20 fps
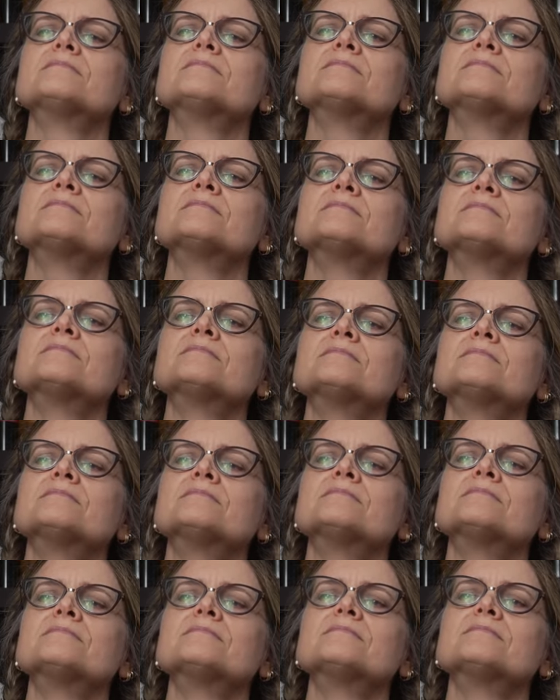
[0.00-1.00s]

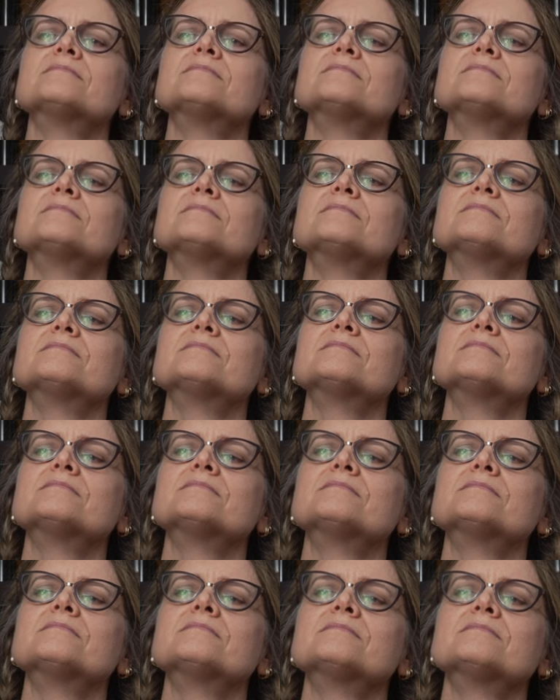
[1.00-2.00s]

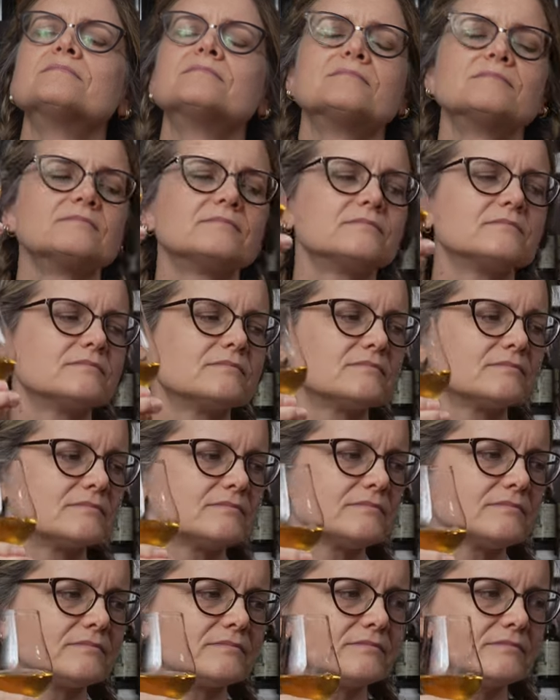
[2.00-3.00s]

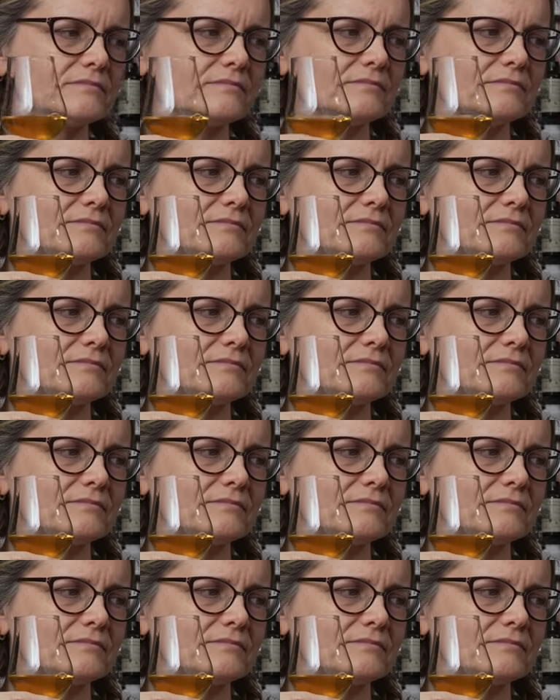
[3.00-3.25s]
No words are spoken by the person on screen.